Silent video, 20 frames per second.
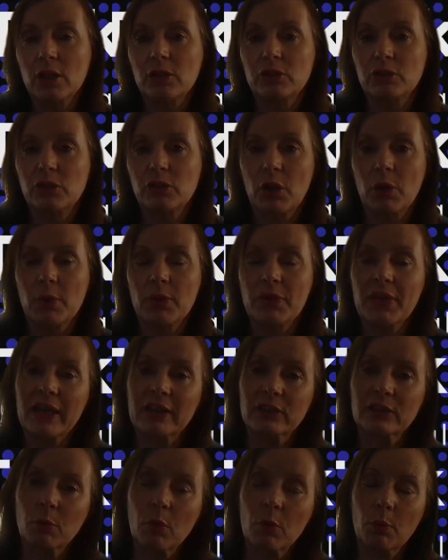So
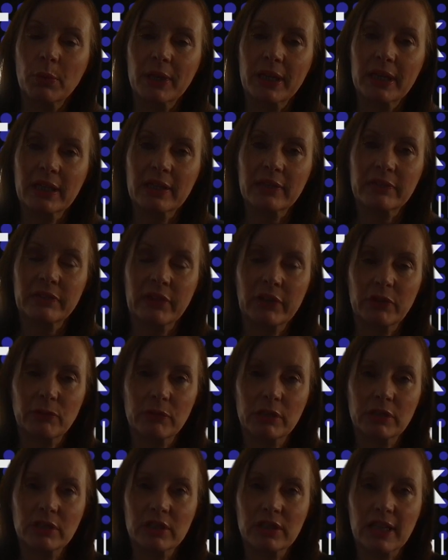that's what we're
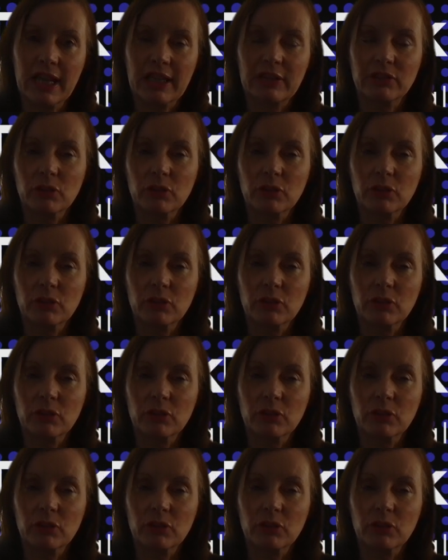considering today.